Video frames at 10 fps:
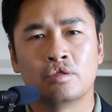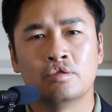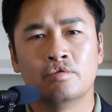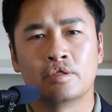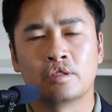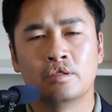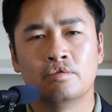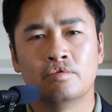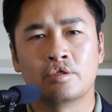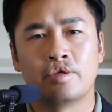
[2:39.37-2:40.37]
so
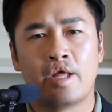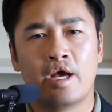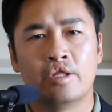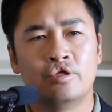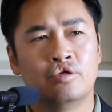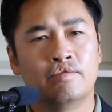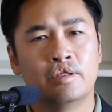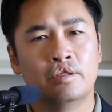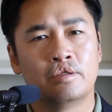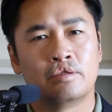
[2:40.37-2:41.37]
was her dad a
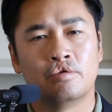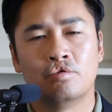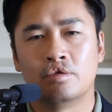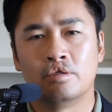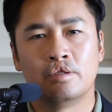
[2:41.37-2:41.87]
human, or I